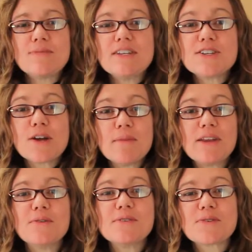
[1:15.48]
we
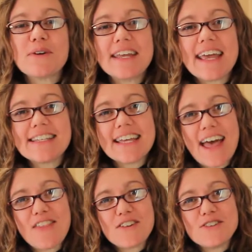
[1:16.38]
determined who was going to get
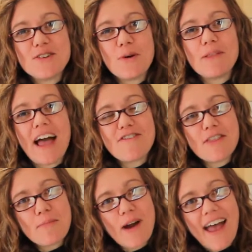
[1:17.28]
together to apply for
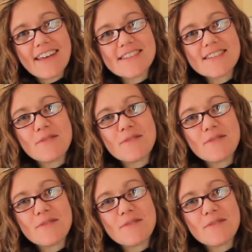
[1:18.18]
the prize,